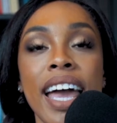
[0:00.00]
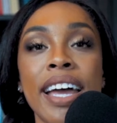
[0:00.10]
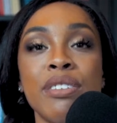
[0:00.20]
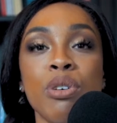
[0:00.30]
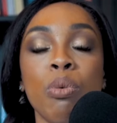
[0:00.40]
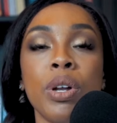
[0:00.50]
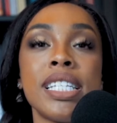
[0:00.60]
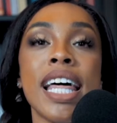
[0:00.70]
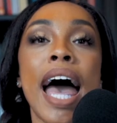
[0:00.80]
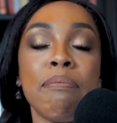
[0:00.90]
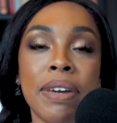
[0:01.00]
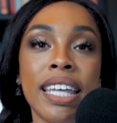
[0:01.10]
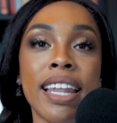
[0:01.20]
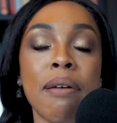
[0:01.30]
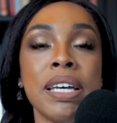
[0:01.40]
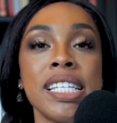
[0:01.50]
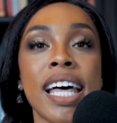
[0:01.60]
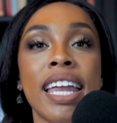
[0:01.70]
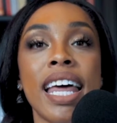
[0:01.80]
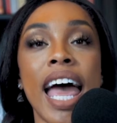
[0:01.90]
And so what does that mean? That means
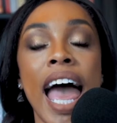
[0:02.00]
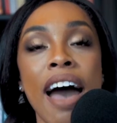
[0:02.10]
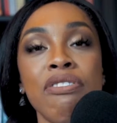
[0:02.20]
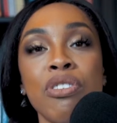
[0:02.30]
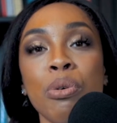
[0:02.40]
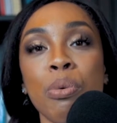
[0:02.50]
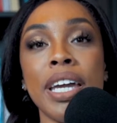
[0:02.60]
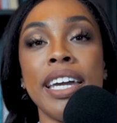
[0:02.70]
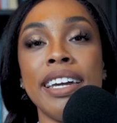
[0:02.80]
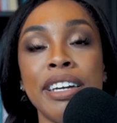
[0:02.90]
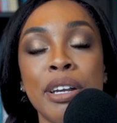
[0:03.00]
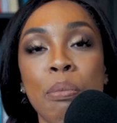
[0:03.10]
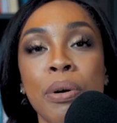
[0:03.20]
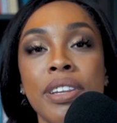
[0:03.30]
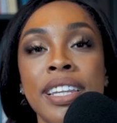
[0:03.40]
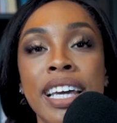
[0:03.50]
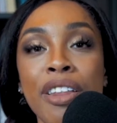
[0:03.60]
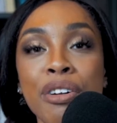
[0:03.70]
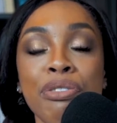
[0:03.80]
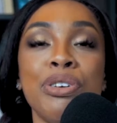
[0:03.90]
that after we, put the
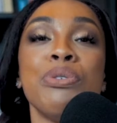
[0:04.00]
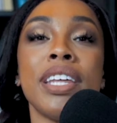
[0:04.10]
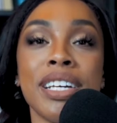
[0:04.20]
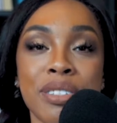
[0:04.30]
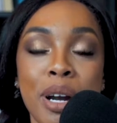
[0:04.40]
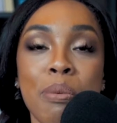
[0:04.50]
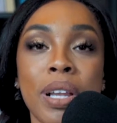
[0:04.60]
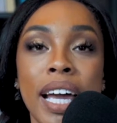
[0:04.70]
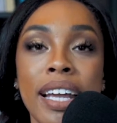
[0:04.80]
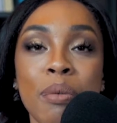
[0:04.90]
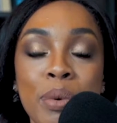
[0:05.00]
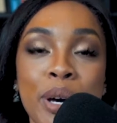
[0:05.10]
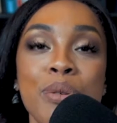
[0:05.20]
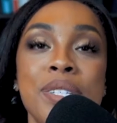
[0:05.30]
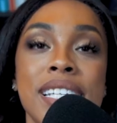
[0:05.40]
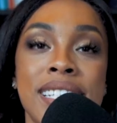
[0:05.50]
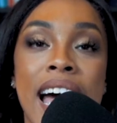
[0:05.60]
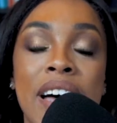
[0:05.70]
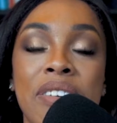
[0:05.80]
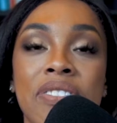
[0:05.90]
other few things on our plate, we go sit
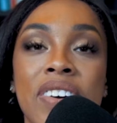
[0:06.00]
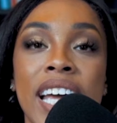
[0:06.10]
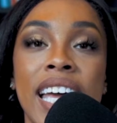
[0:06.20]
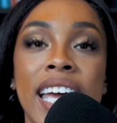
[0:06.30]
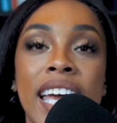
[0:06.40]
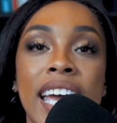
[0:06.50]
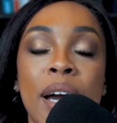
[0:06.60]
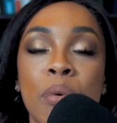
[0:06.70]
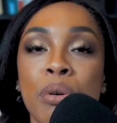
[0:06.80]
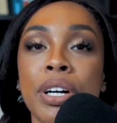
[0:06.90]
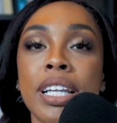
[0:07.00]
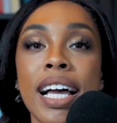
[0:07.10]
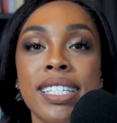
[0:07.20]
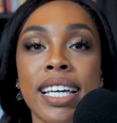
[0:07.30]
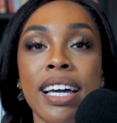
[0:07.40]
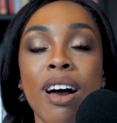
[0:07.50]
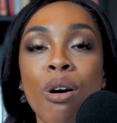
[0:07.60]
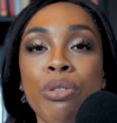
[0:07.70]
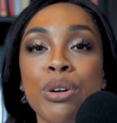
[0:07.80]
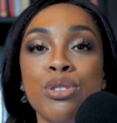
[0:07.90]
down and we're realizing,
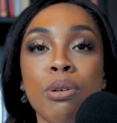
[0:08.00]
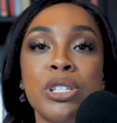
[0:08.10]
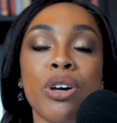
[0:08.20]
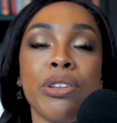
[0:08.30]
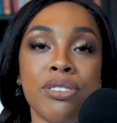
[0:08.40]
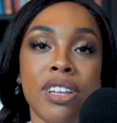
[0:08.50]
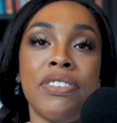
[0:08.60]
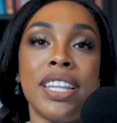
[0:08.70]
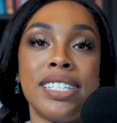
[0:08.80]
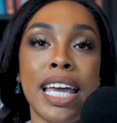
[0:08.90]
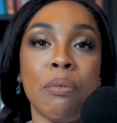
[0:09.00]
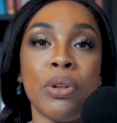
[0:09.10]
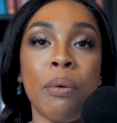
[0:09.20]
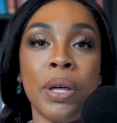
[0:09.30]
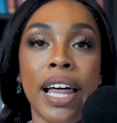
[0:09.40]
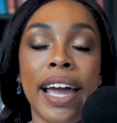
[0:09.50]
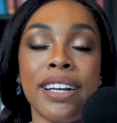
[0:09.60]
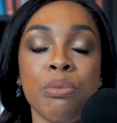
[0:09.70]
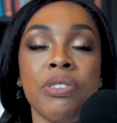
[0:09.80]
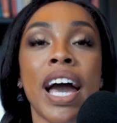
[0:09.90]
oh, there's so much other stuff at the table that we like.
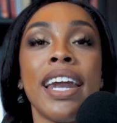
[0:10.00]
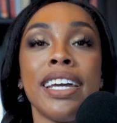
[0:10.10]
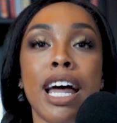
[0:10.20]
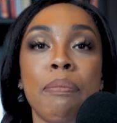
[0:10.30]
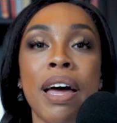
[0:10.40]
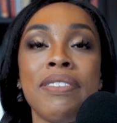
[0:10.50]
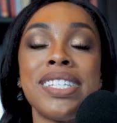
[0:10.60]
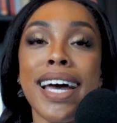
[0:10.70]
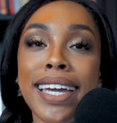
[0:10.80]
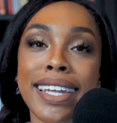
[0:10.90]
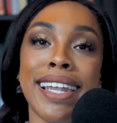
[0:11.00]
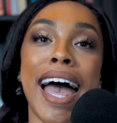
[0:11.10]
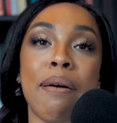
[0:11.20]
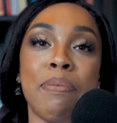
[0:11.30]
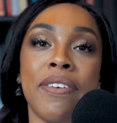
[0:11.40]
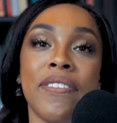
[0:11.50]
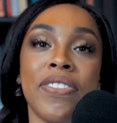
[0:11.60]
So we've got to get up and have a second lap.